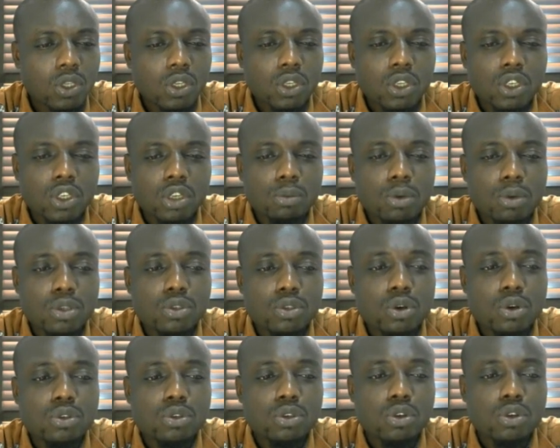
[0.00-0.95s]
you must
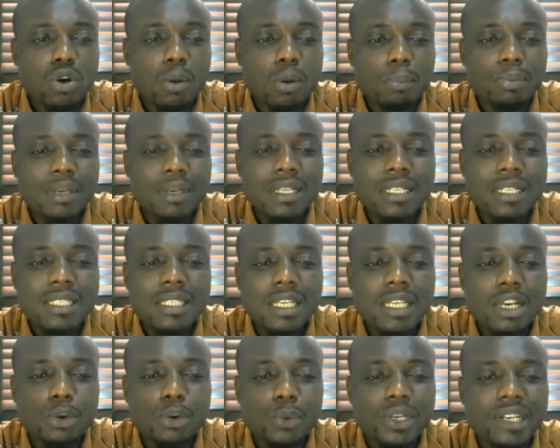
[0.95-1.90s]
also complete
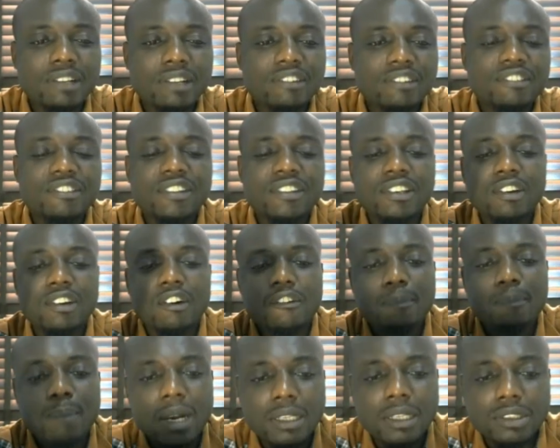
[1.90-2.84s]
a Weidenfeld
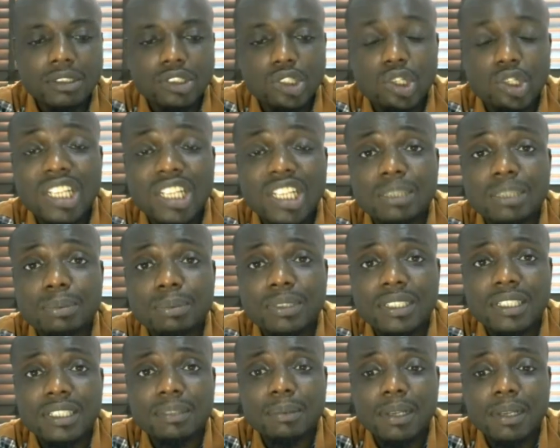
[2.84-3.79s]
Hoffmann Scholarship
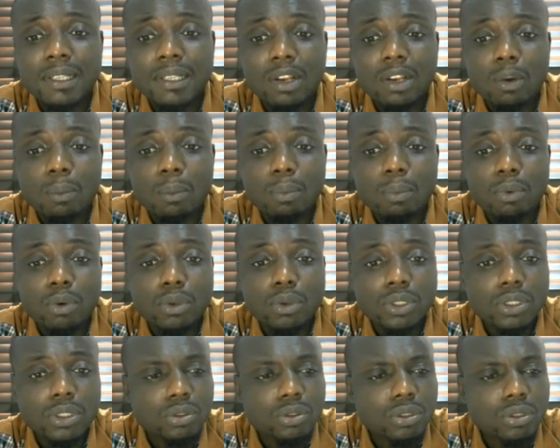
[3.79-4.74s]
statement and upload
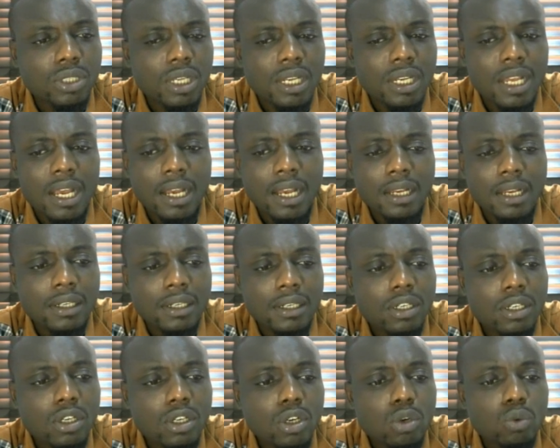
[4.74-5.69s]
it together
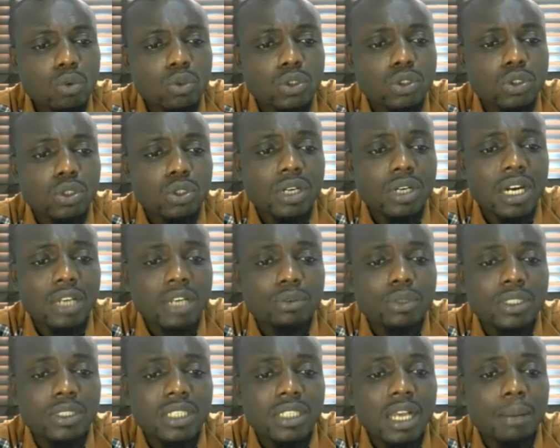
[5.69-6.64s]
with your
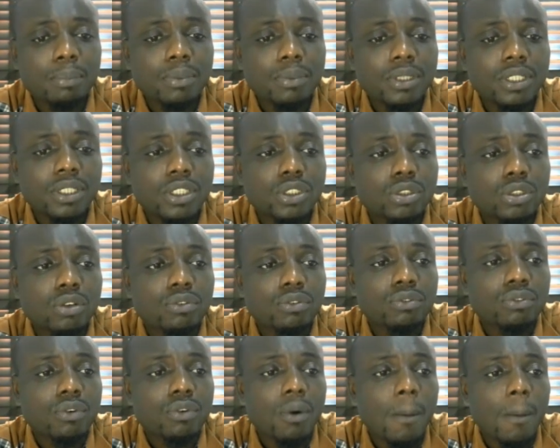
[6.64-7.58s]
graduate application
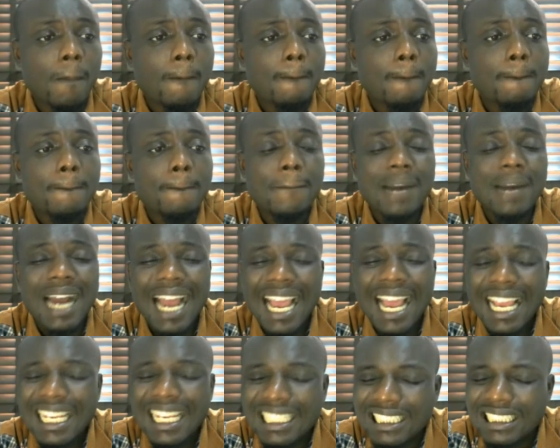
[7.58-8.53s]
form
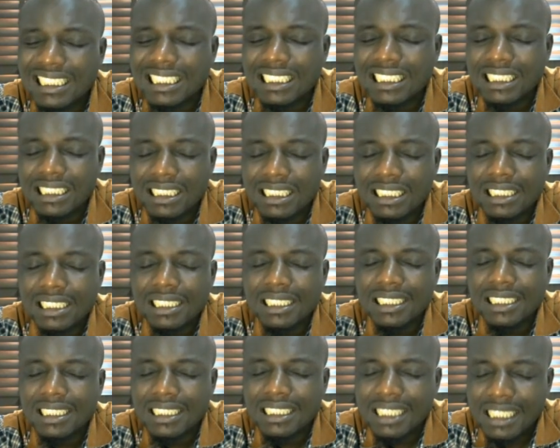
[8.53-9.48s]
by the
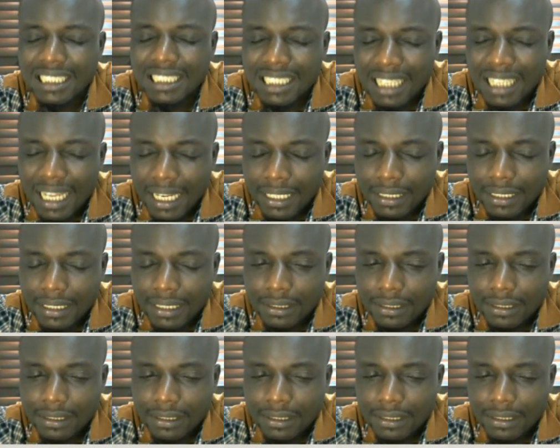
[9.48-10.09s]
deadline.